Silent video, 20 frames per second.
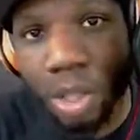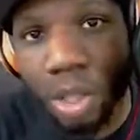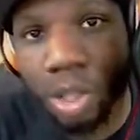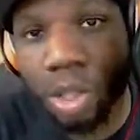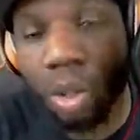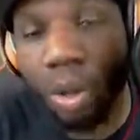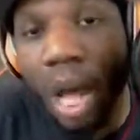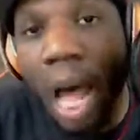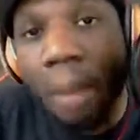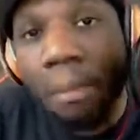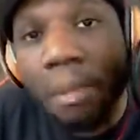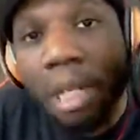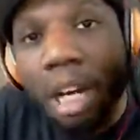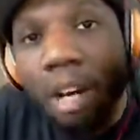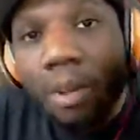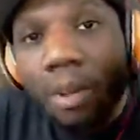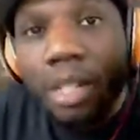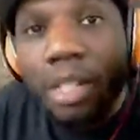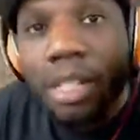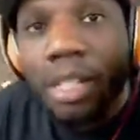So I'm
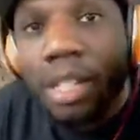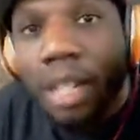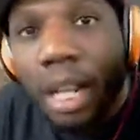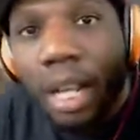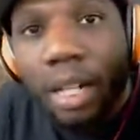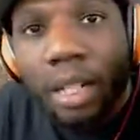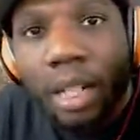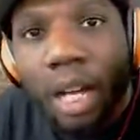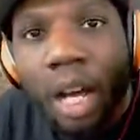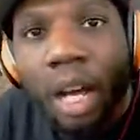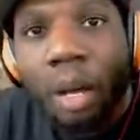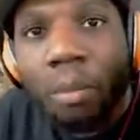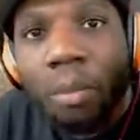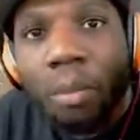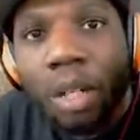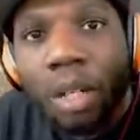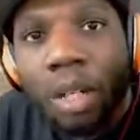getting ready to stand up.